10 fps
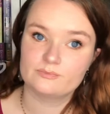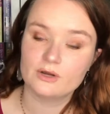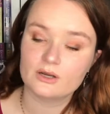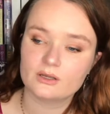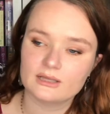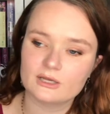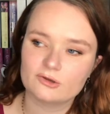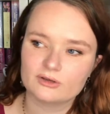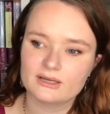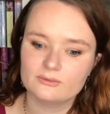book like
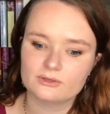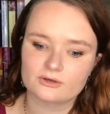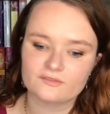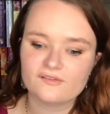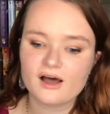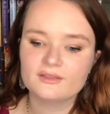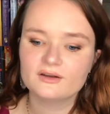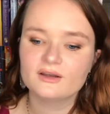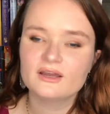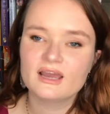created with her
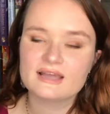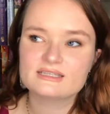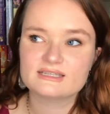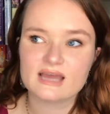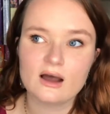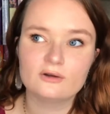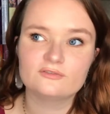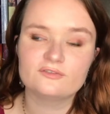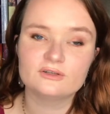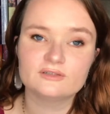father it's a town
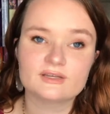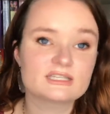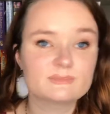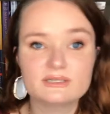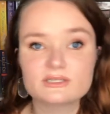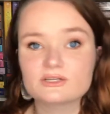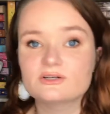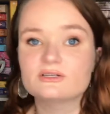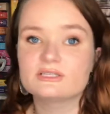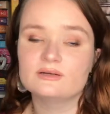full of like
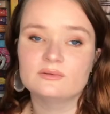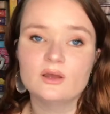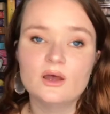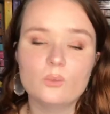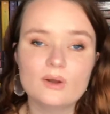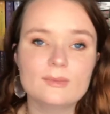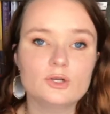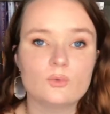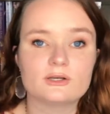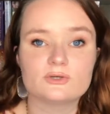spinsters and women
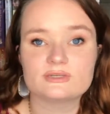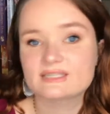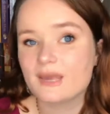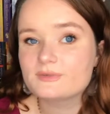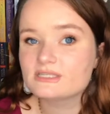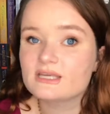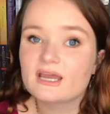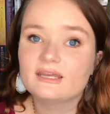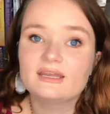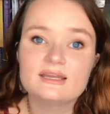who want to escape
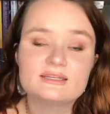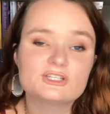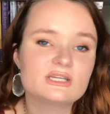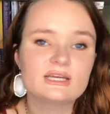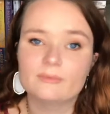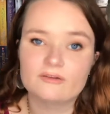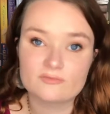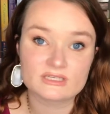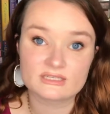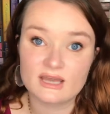society and just take a break
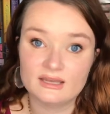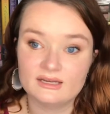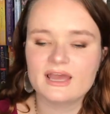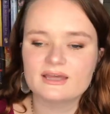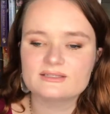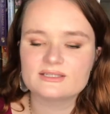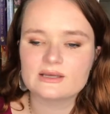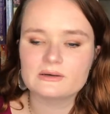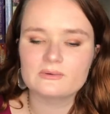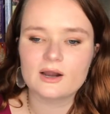from society society. And
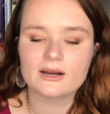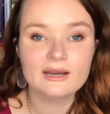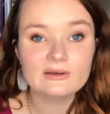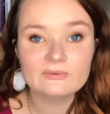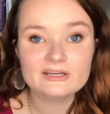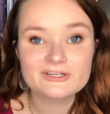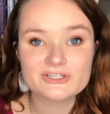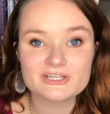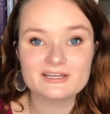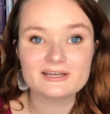so our heroine,
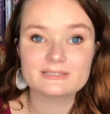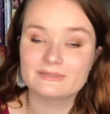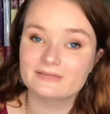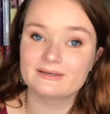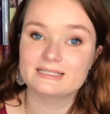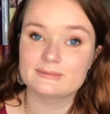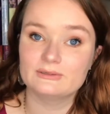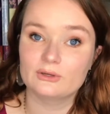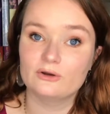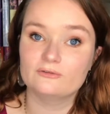she has been living in
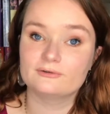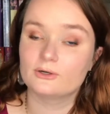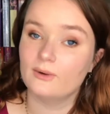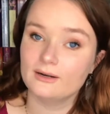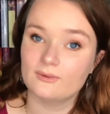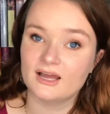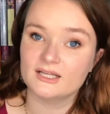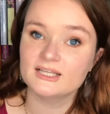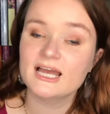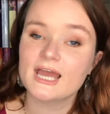Spindle Cove for quite a
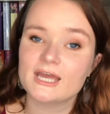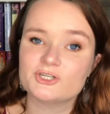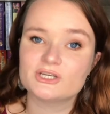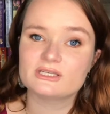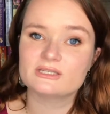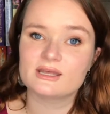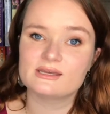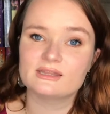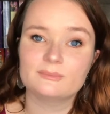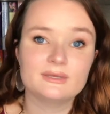while and she is
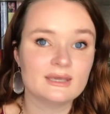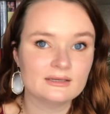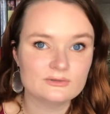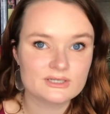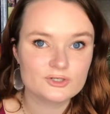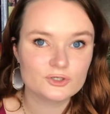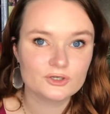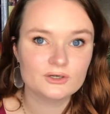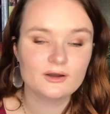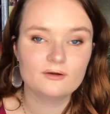like the piano
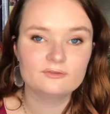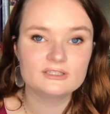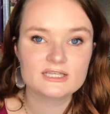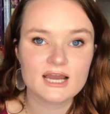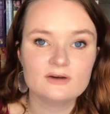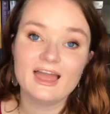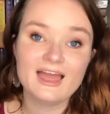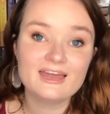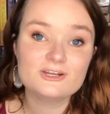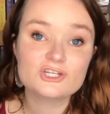teacher of the town.
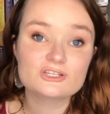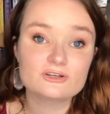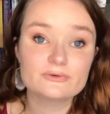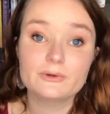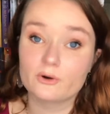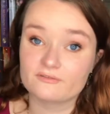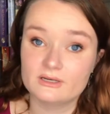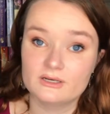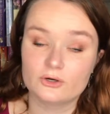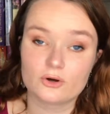And she's also an
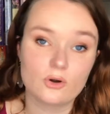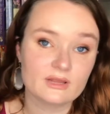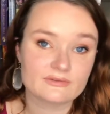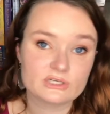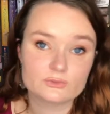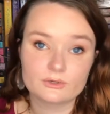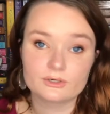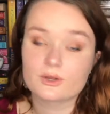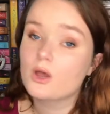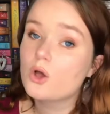orphan. Her whole life she's
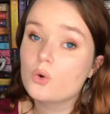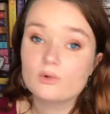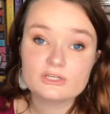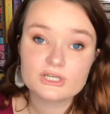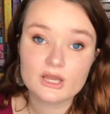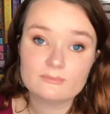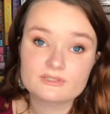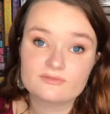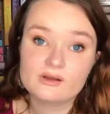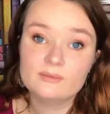wondered where she comes
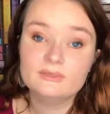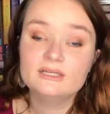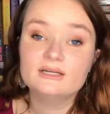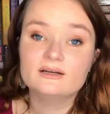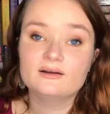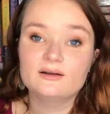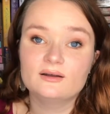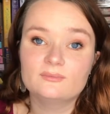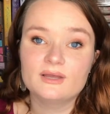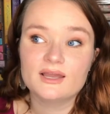from.
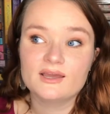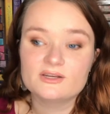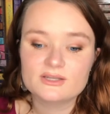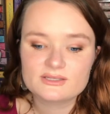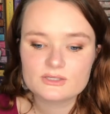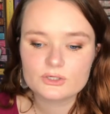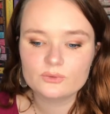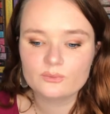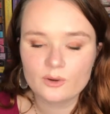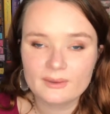Um, and this is her
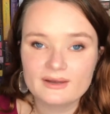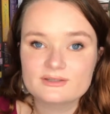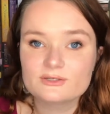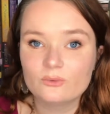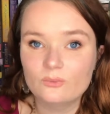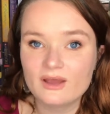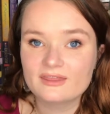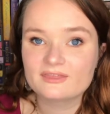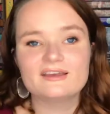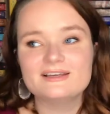romance with,
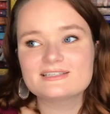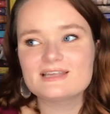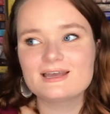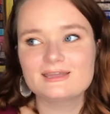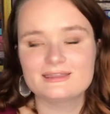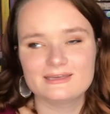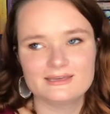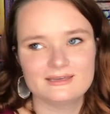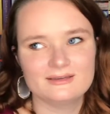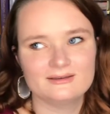he's like
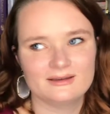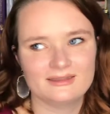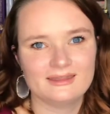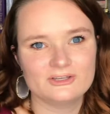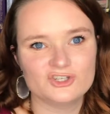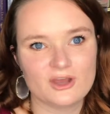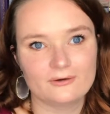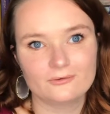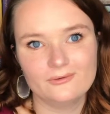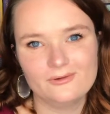the, I think like
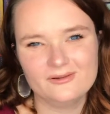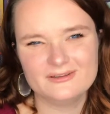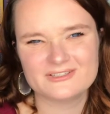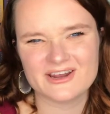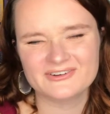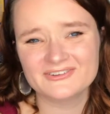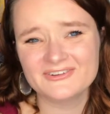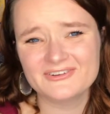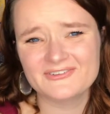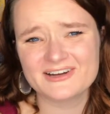general,
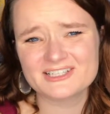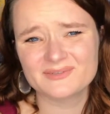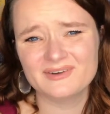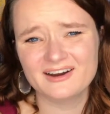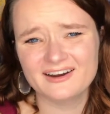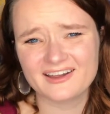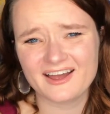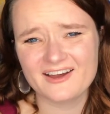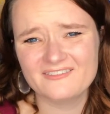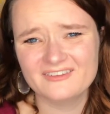general question mark
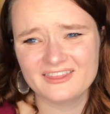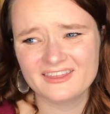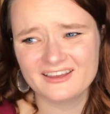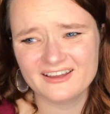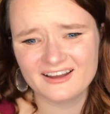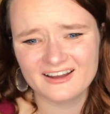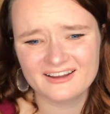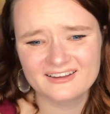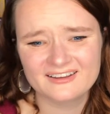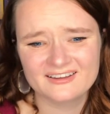of the, uh,
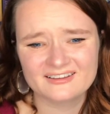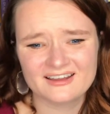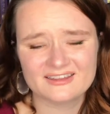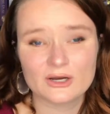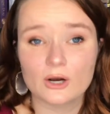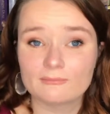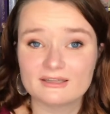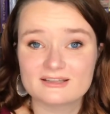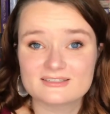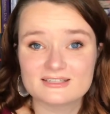like the army
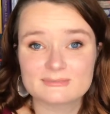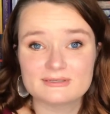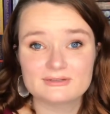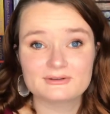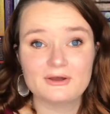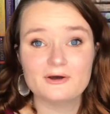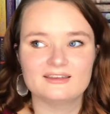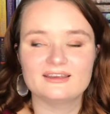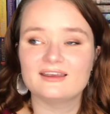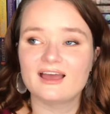that's in Spindle Cove,
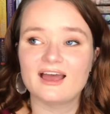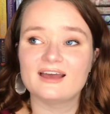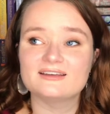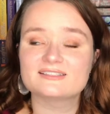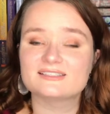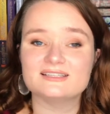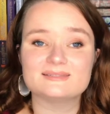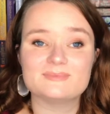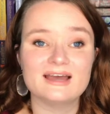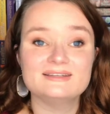he has these
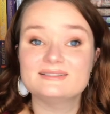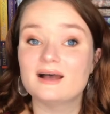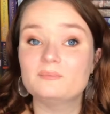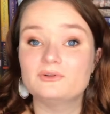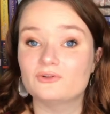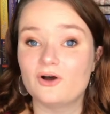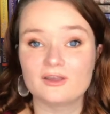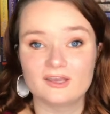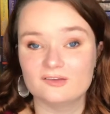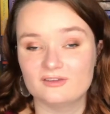pent up
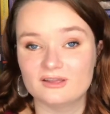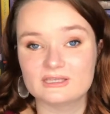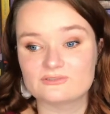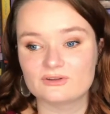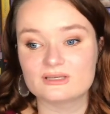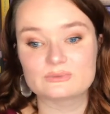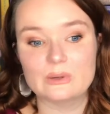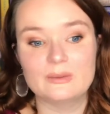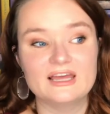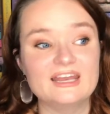longing feelings for this
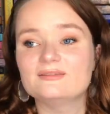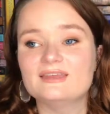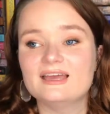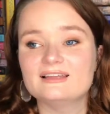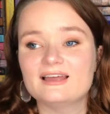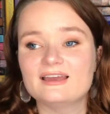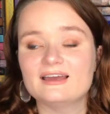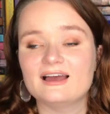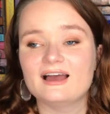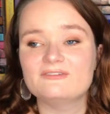woman. They like
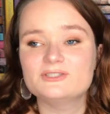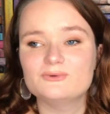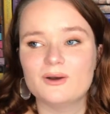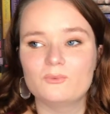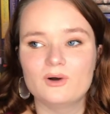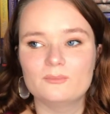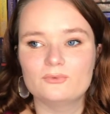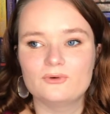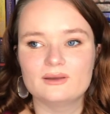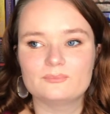have to at one
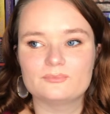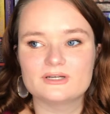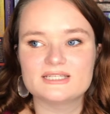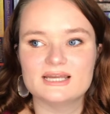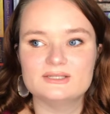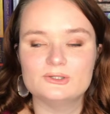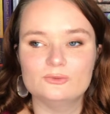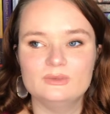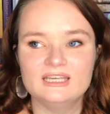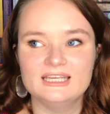point pretend to
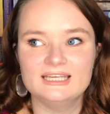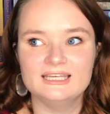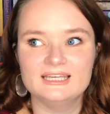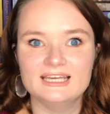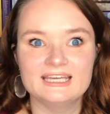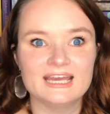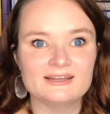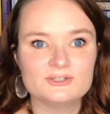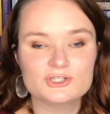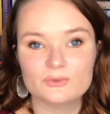be
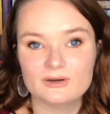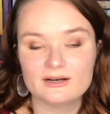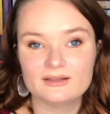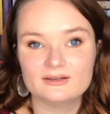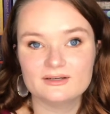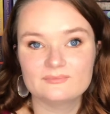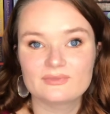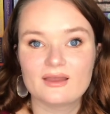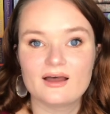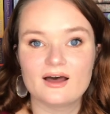engaged to one another.
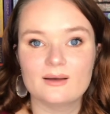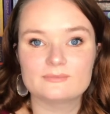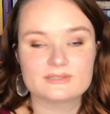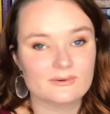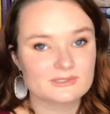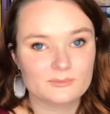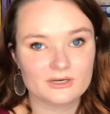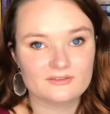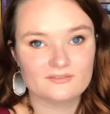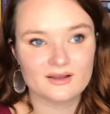Um, so that was a
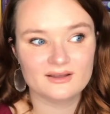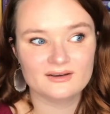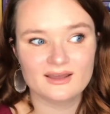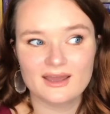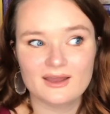pretty fun